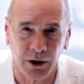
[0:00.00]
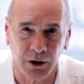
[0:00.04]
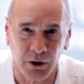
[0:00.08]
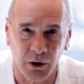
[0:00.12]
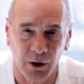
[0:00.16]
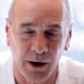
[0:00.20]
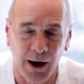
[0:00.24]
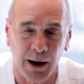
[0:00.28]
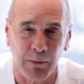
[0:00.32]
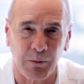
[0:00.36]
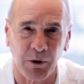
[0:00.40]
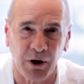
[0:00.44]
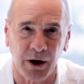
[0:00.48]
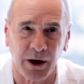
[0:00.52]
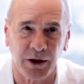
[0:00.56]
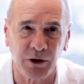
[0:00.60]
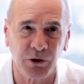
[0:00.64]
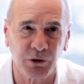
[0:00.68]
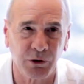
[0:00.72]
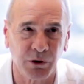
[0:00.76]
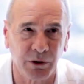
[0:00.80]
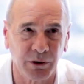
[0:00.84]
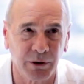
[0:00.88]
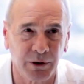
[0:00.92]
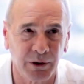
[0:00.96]

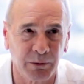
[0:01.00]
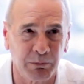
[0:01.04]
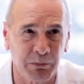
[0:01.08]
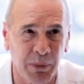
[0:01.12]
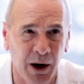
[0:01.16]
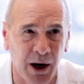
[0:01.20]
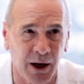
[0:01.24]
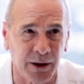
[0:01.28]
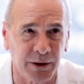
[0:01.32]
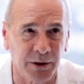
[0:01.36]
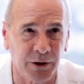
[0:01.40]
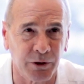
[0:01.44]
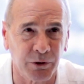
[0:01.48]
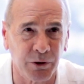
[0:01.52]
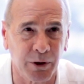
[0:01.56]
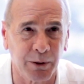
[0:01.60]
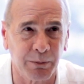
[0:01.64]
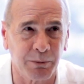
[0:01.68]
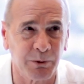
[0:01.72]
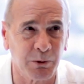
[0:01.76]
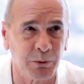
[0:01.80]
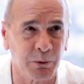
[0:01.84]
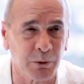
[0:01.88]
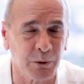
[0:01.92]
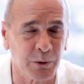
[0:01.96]
collaboration and
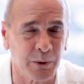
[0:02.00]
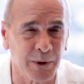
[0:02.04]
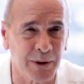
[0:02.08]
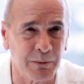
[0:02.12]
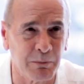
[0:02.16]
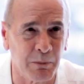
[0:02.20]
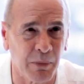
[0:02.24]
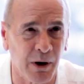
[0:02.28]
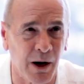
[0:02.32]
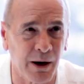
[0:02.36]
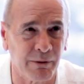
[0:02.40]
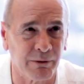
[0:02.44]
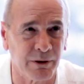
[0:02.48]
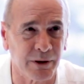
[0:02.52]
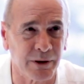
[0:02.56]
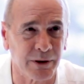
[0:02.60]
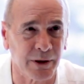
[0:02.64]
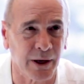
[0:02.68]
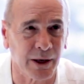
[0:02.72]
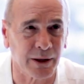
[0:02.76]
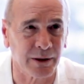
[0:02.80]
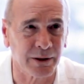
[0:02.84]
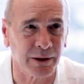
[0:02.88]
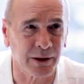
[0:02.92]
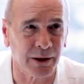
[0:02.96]
partnerships between private
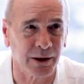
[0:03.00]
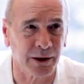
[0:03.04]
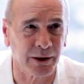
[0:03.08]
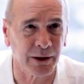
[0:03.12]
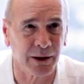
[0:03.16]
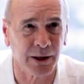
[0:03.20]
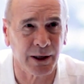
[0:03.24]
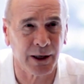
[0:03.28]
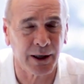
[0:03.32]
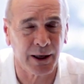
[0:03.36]
sector